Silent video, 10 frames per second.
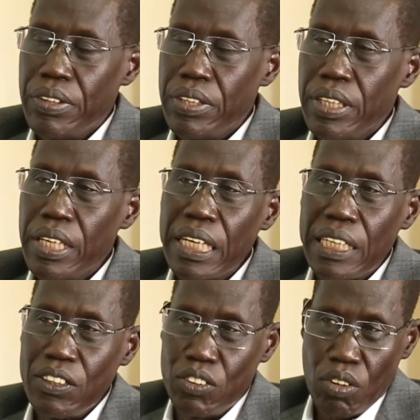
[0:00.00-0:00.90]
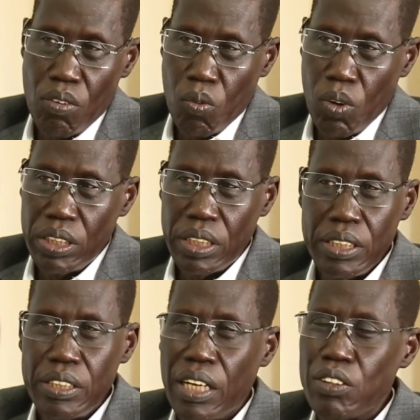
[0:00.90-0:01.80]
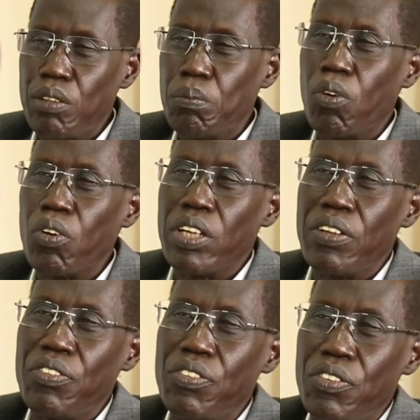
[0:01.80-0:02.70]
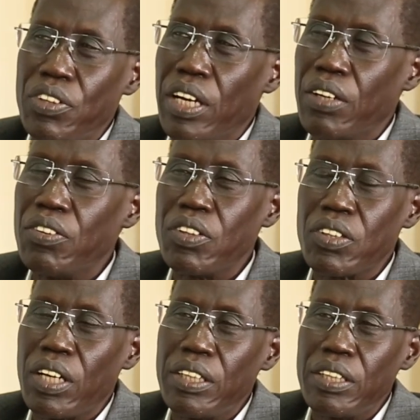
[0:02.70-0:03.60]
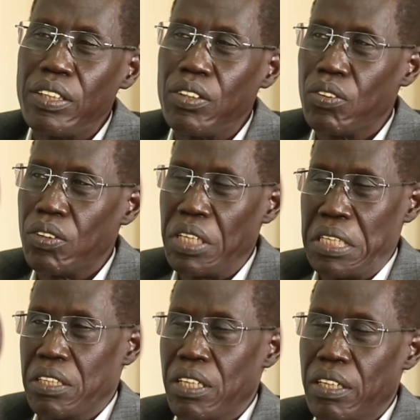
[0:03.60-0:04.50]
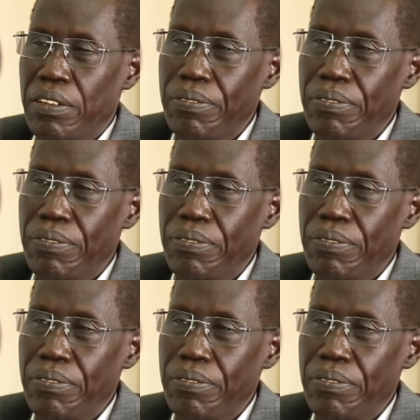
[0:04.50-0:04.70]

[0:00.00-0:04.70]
the increase of water is actually more than 600, you know, like